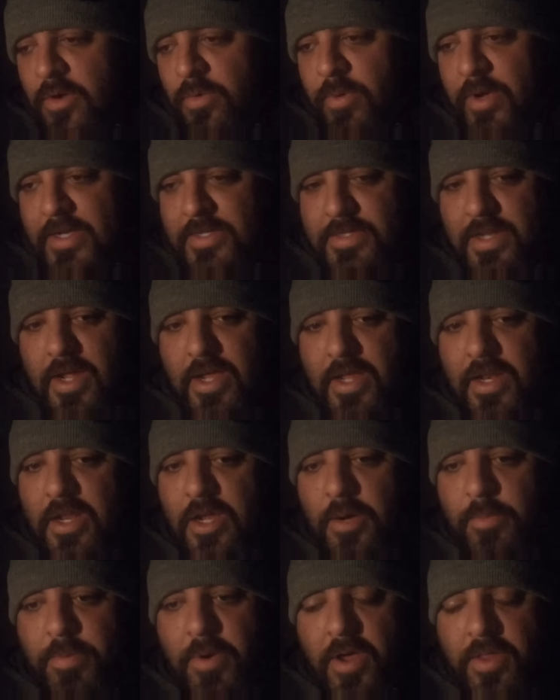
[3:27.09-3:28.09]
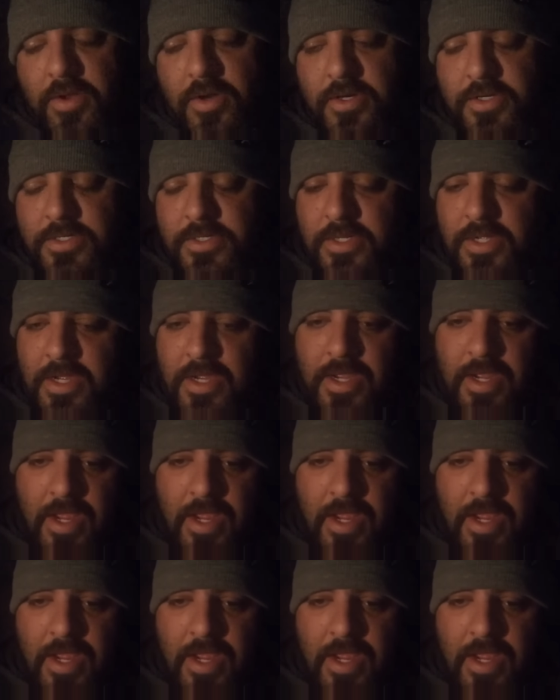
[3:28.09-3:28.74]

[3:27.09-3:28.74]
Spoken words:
ways that I can help others.